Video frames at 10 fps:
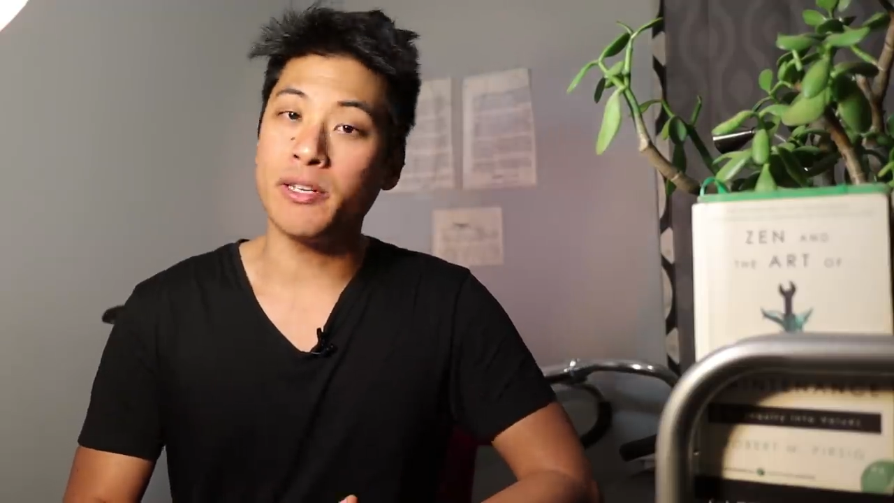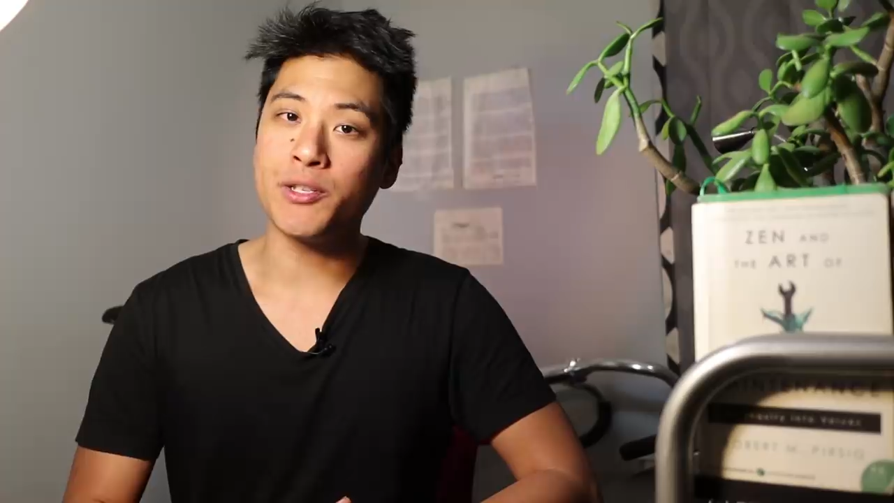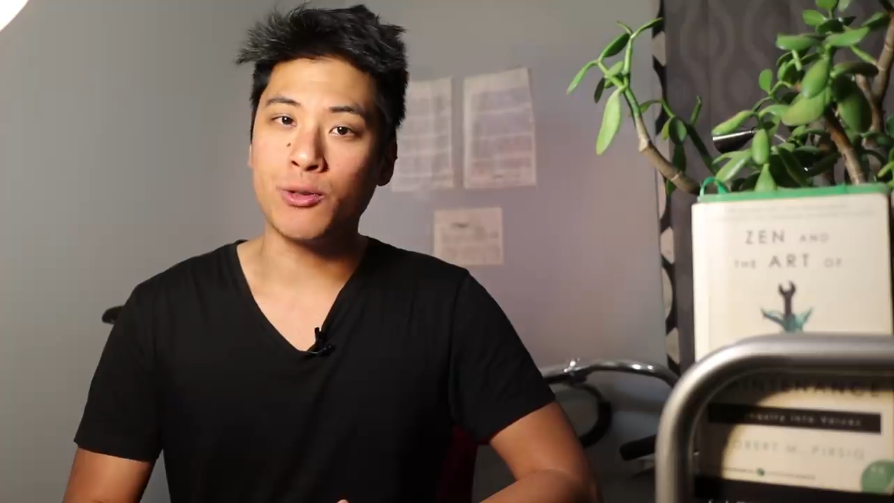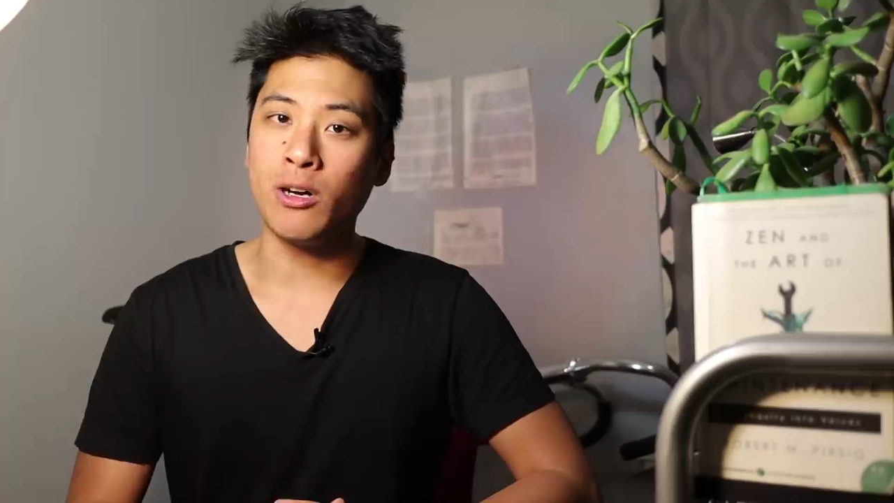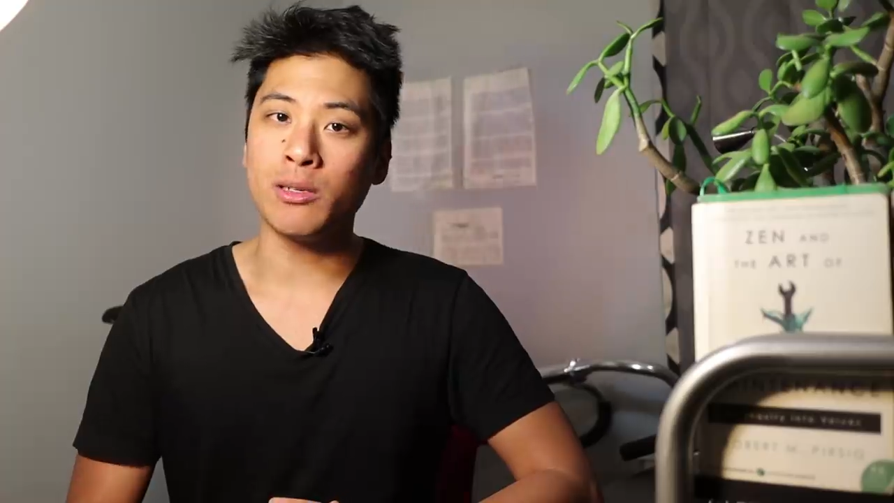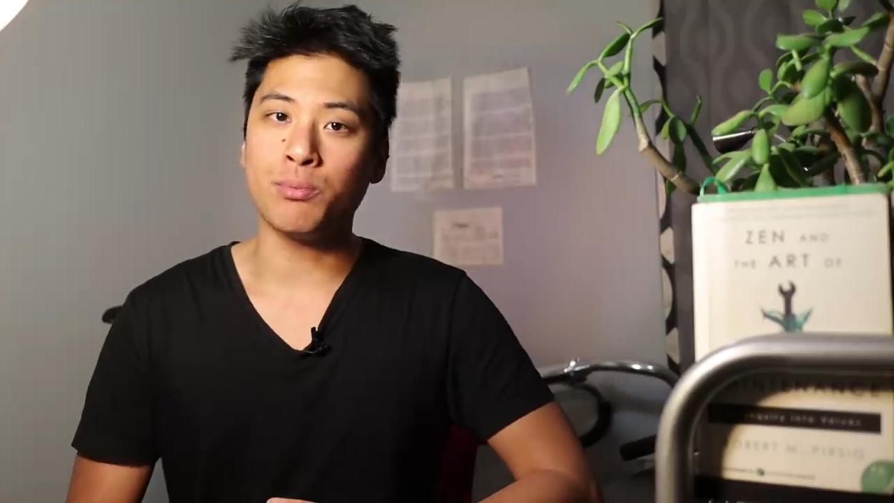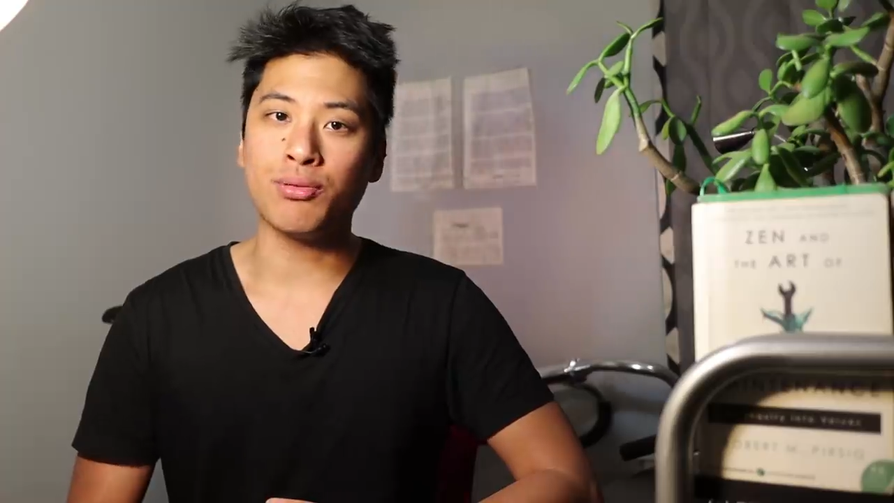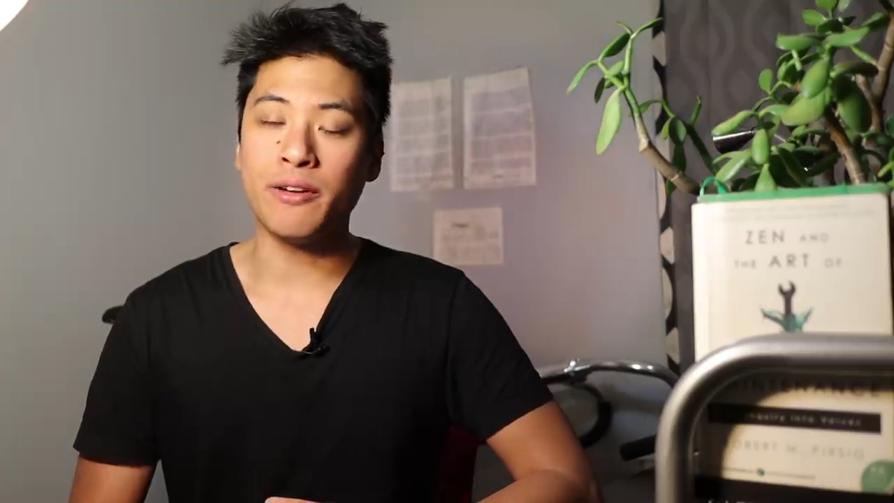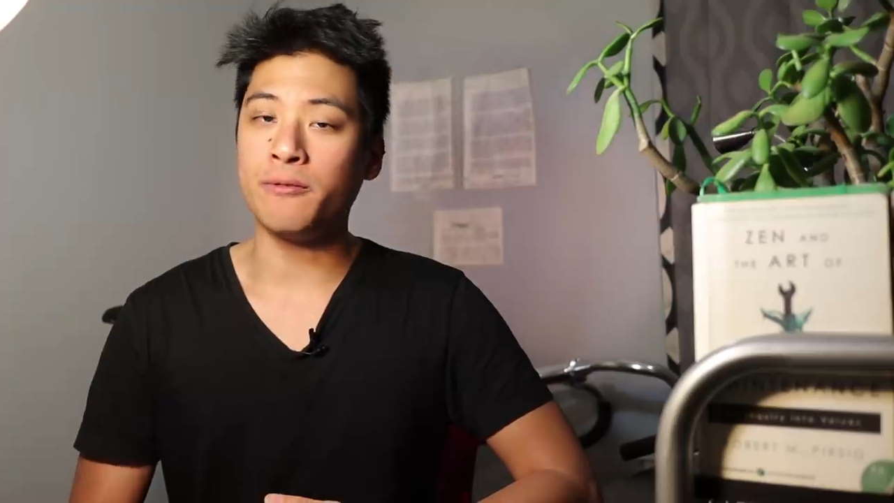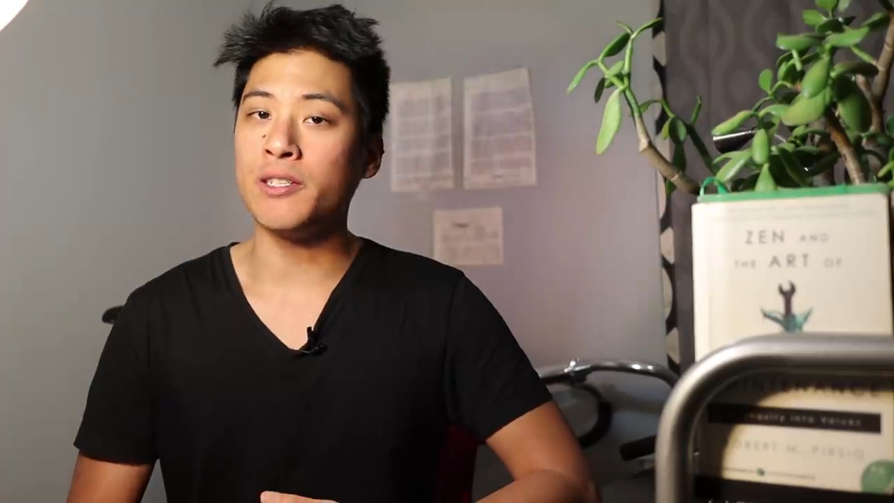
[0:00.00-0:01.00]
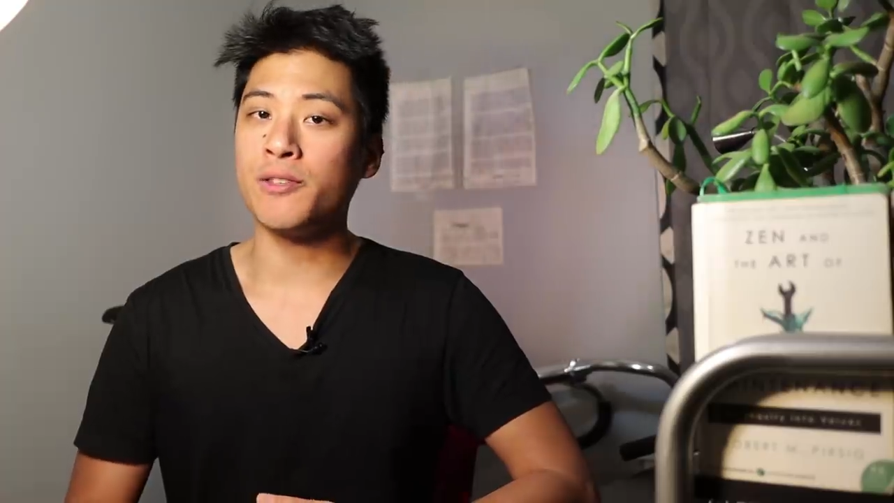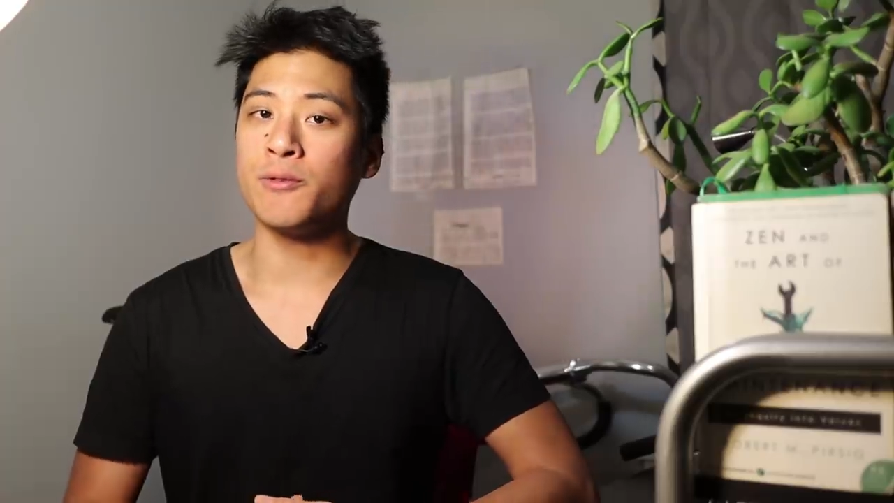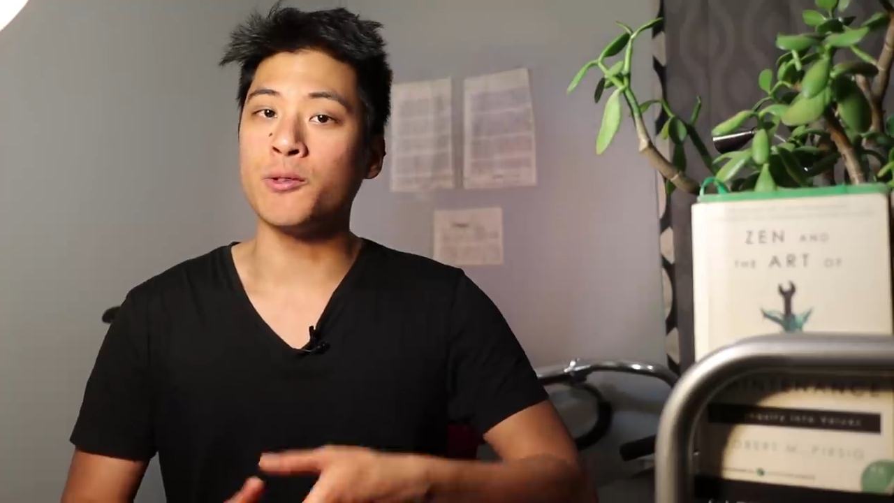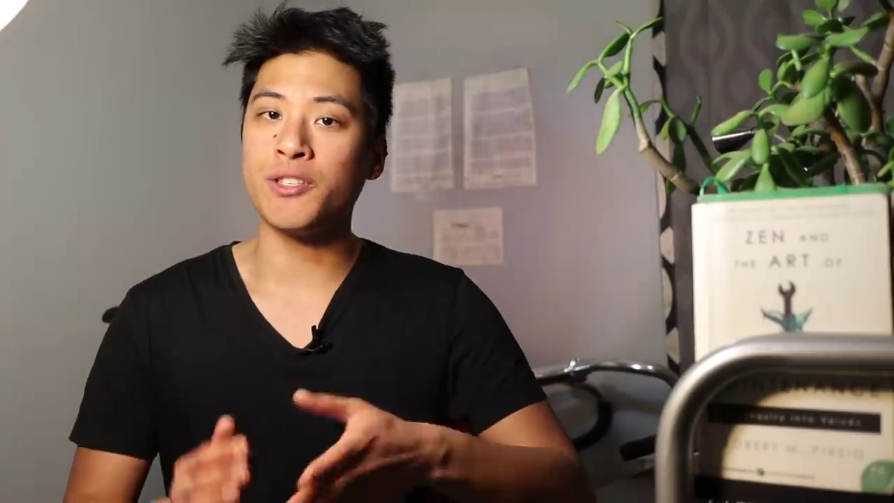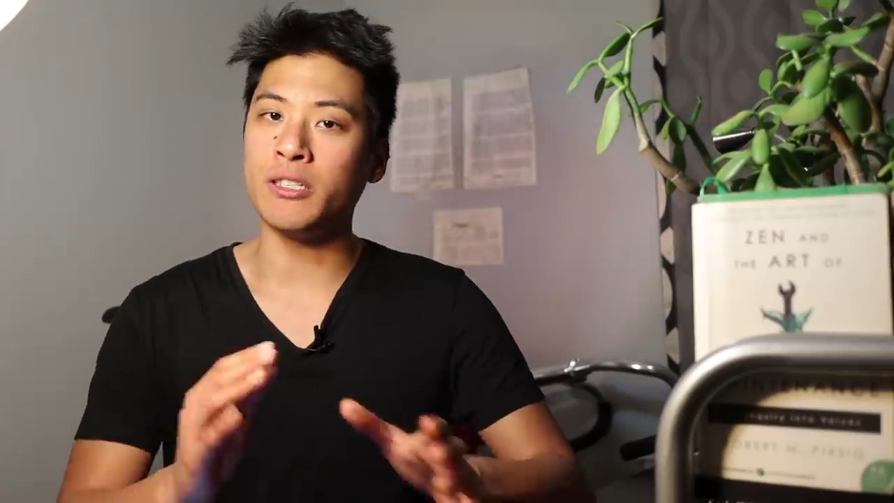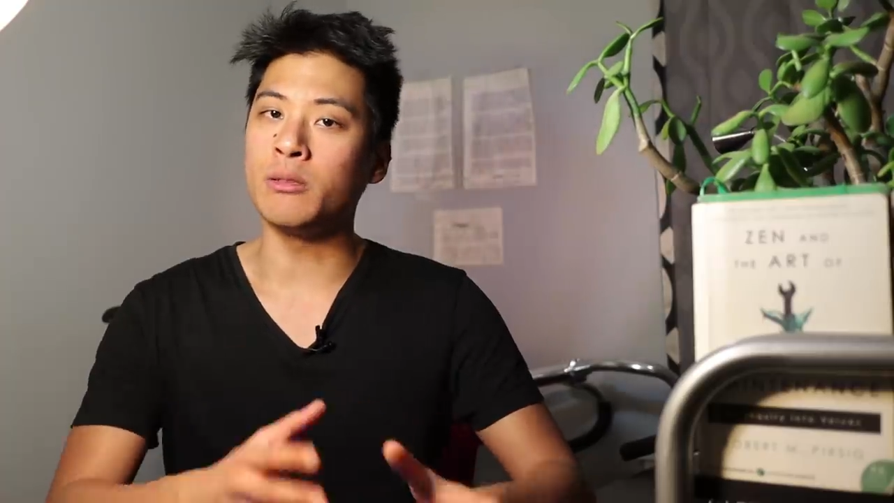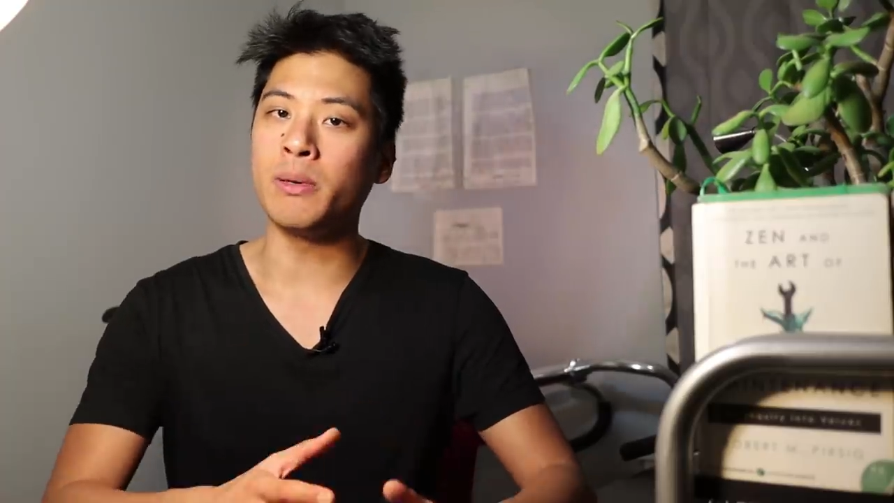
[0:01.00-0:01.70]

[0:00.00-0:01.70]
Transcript: my strong preference for steel